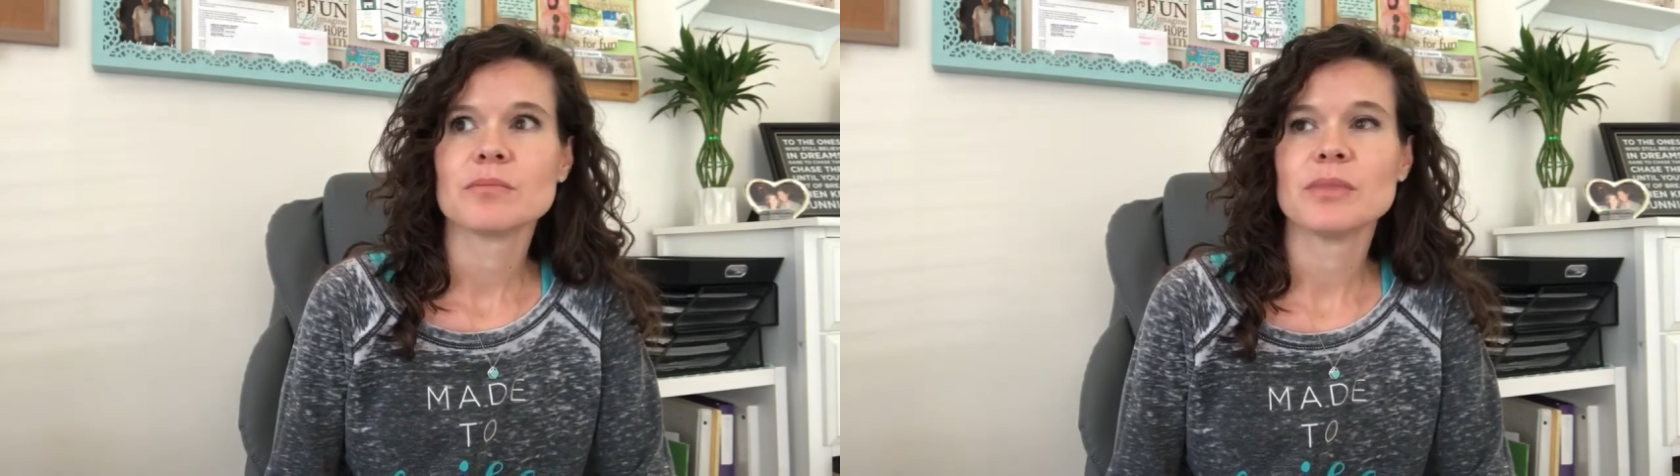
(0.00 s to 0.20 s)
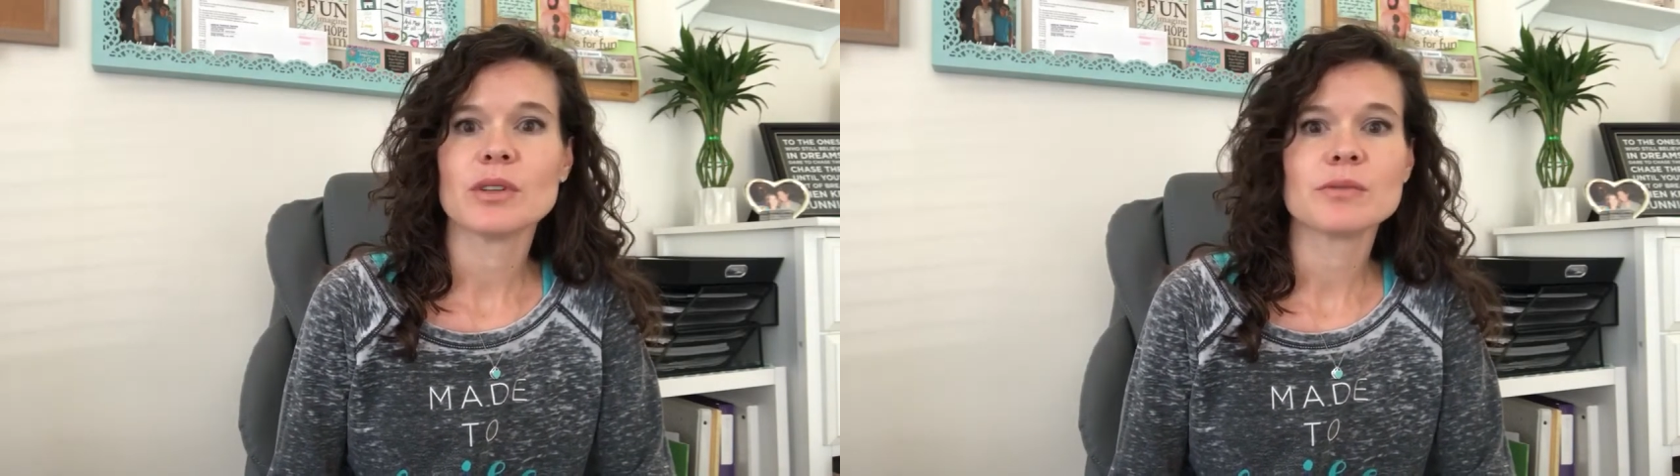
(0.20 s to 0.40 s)

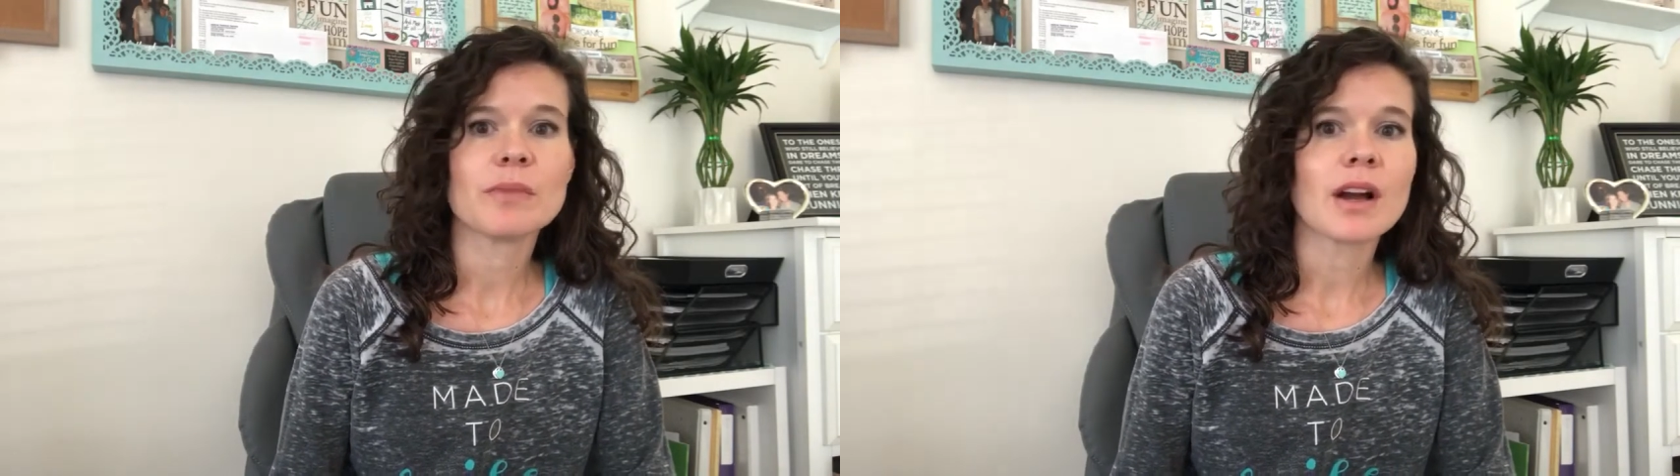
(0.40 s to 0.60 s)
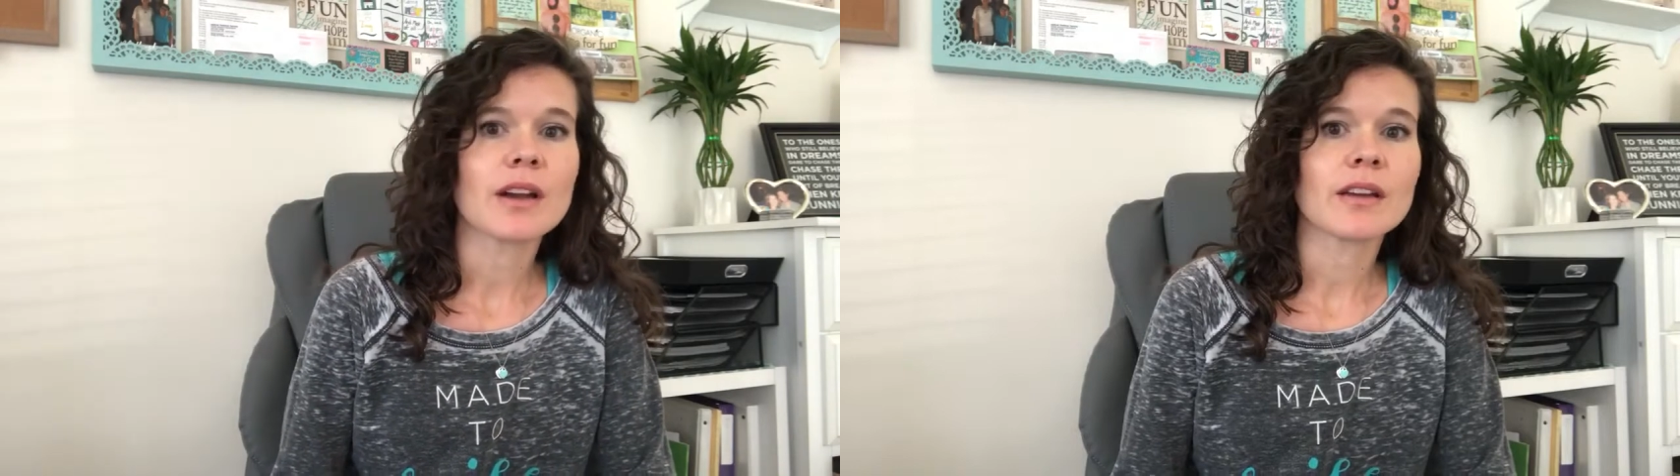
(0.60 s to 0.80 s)
build
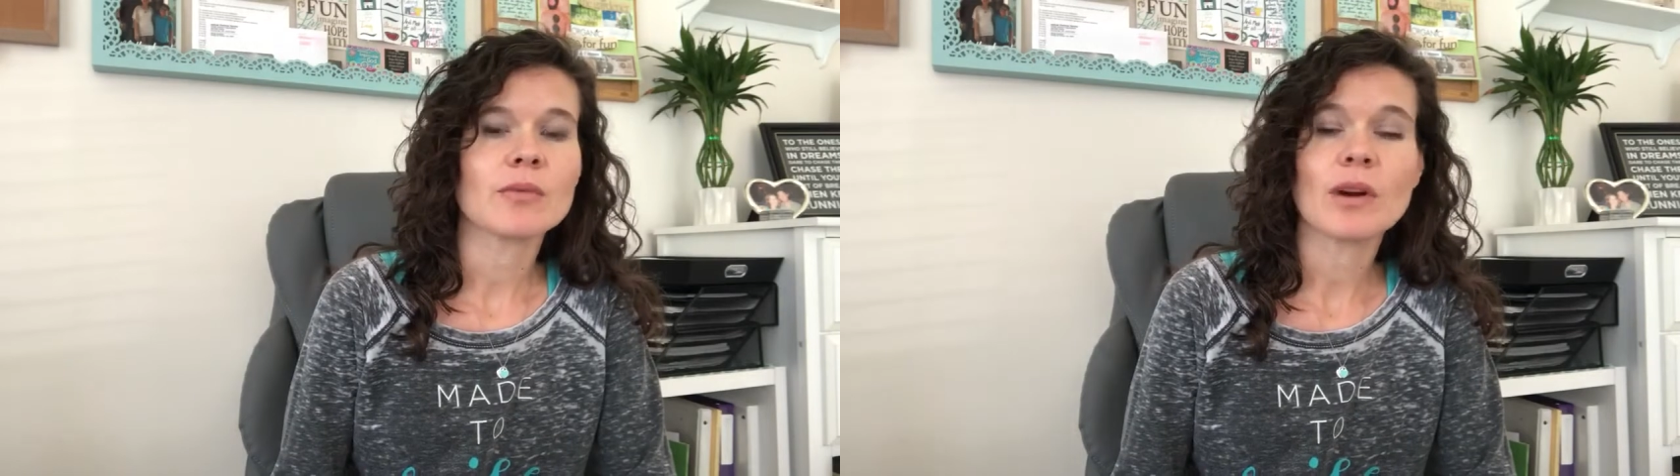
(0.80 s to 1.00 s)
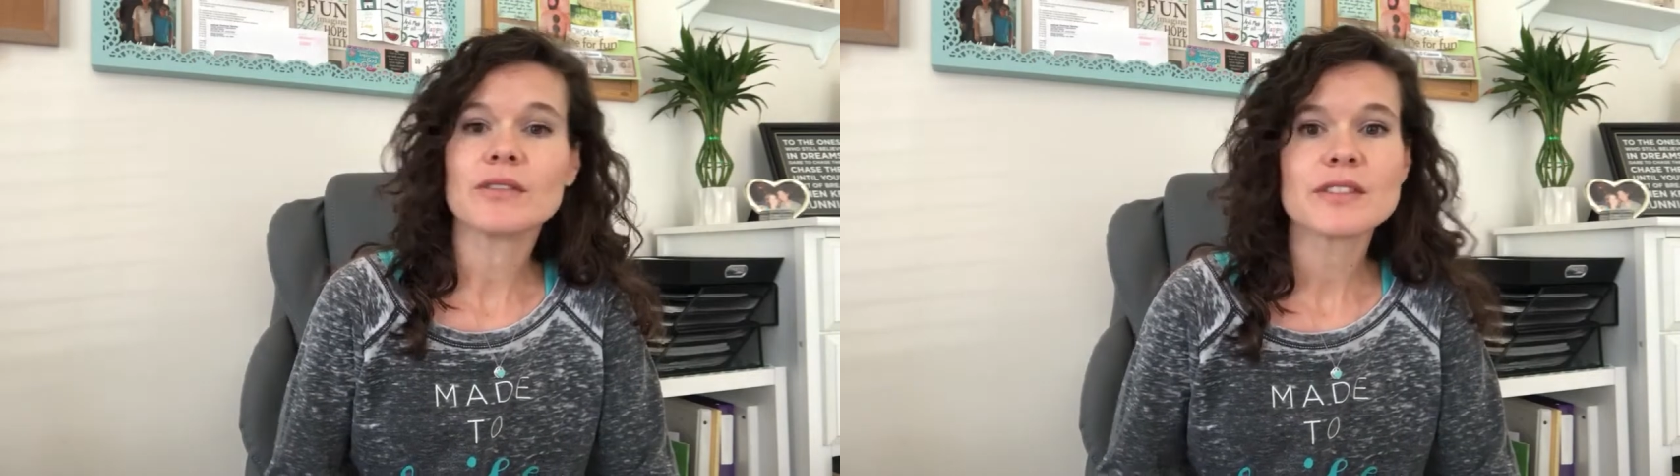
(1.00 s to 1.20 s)
my
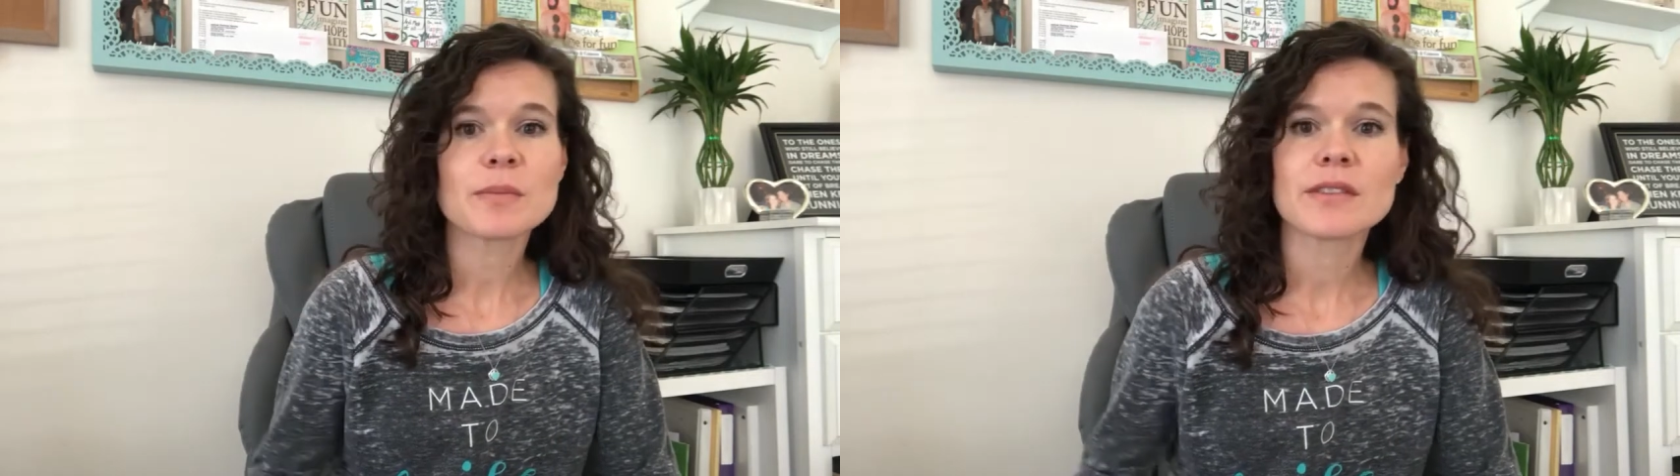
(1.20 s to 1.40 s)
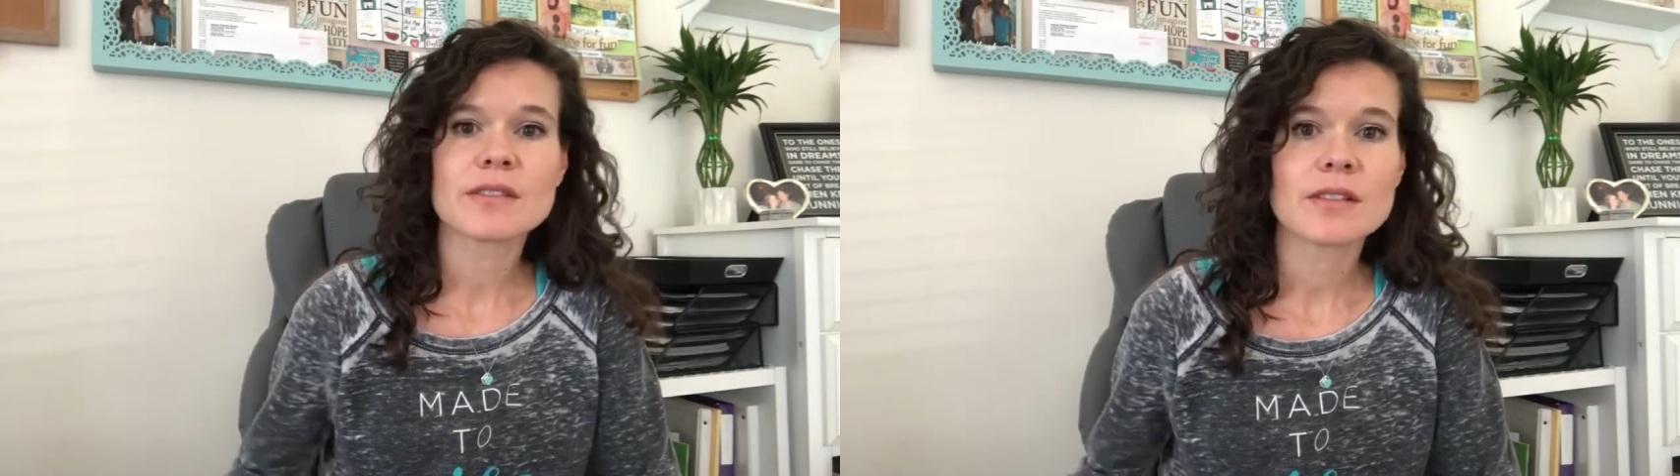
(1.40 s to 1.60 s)
wellness
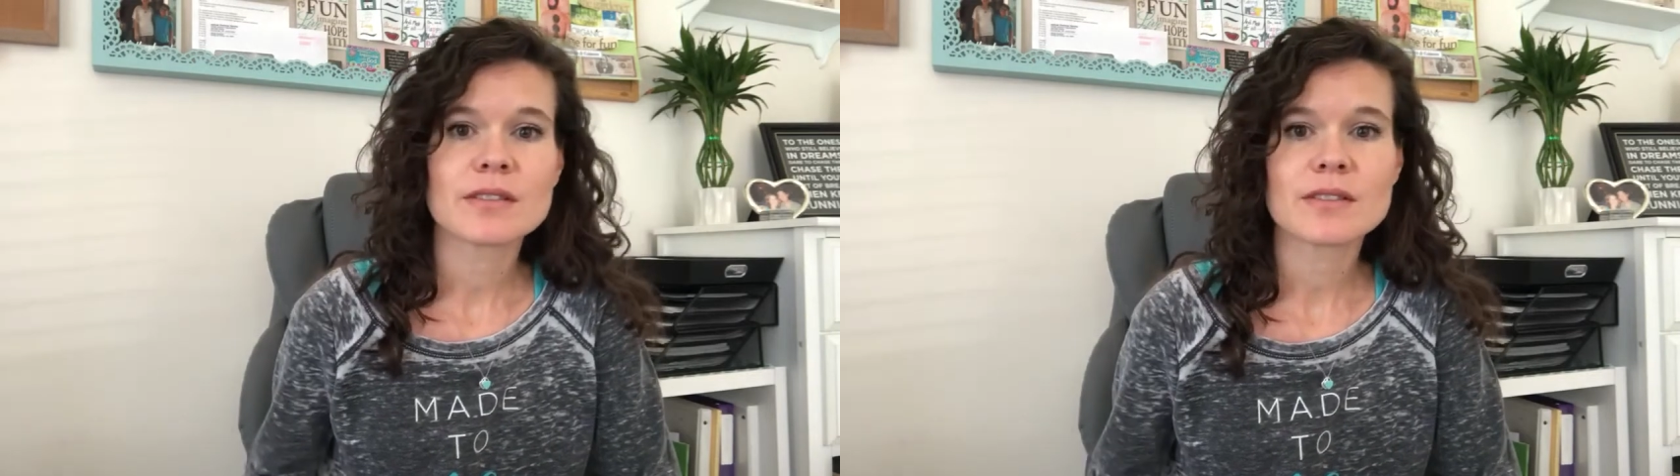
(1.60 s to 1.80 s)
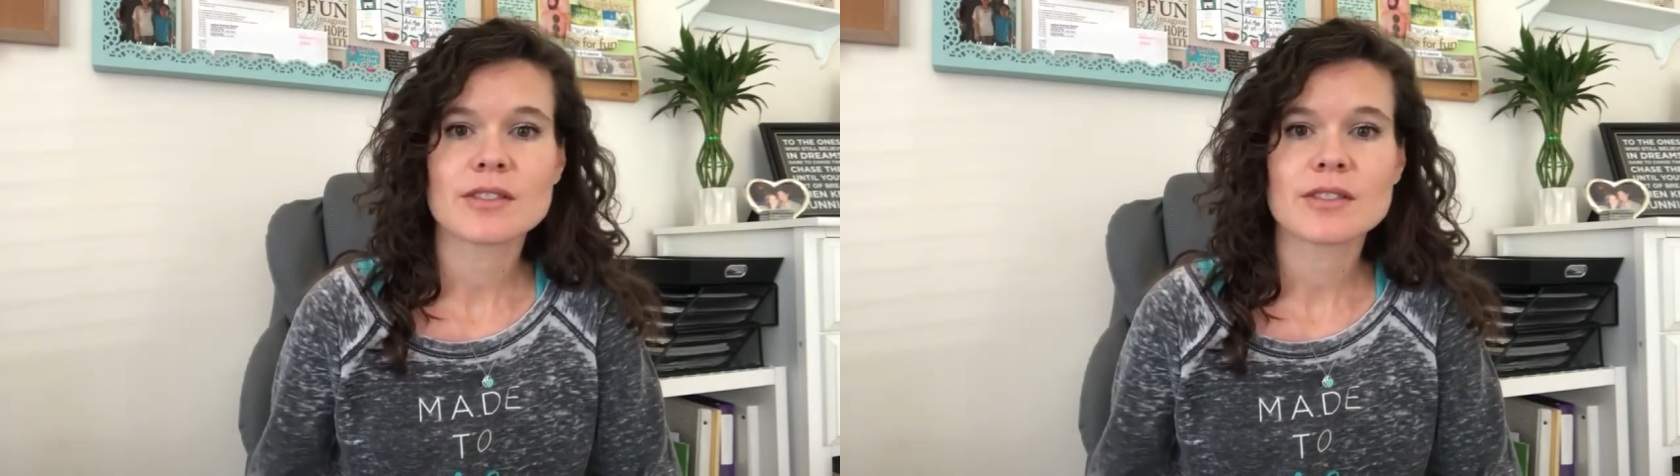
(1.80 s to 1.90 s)
business